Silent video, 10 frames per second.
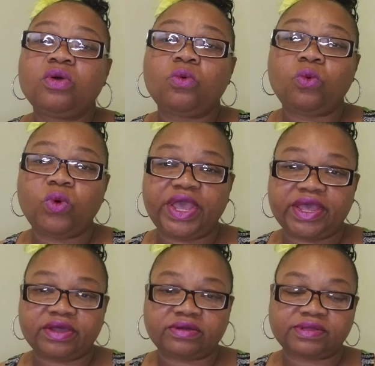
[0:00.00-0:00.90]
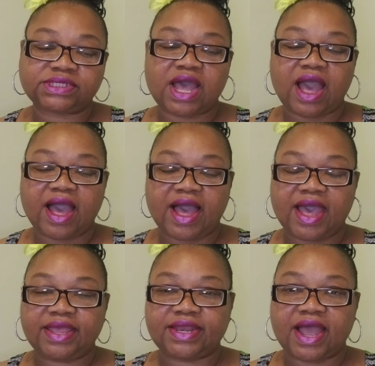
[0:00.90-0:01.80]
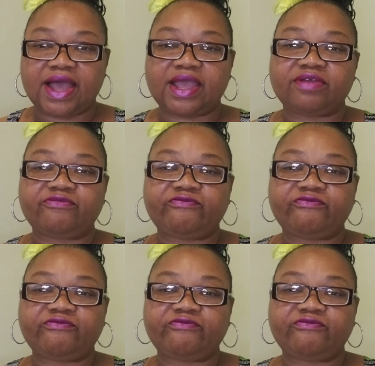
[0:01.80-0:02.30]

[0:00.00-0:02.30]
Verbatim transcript: wills, I-9,